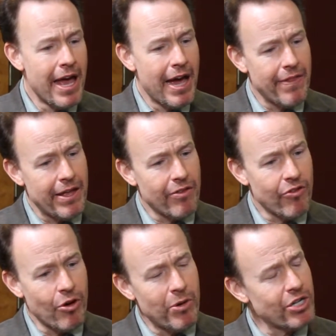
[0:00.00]
And then
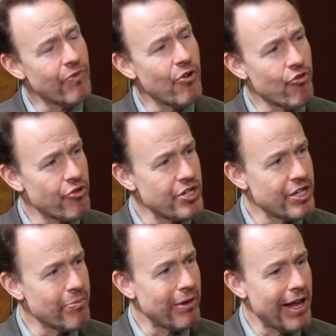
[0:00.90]
so much of our
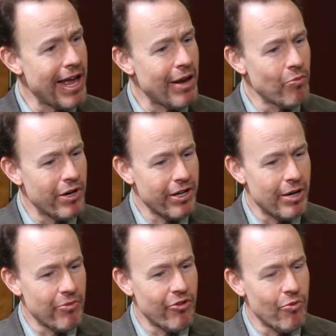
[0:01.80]
strategic plan when it
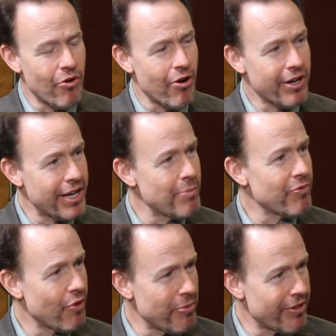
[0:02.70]
comes to our key
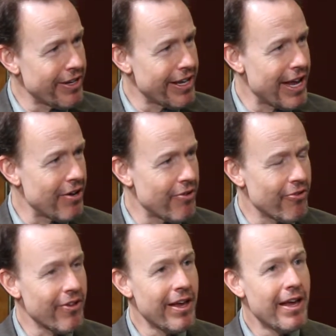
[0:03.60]
performance
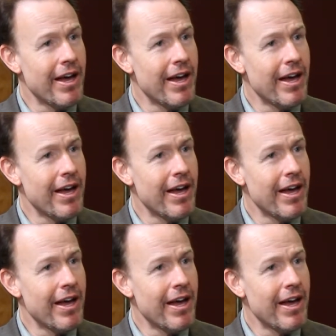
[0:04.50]
indicators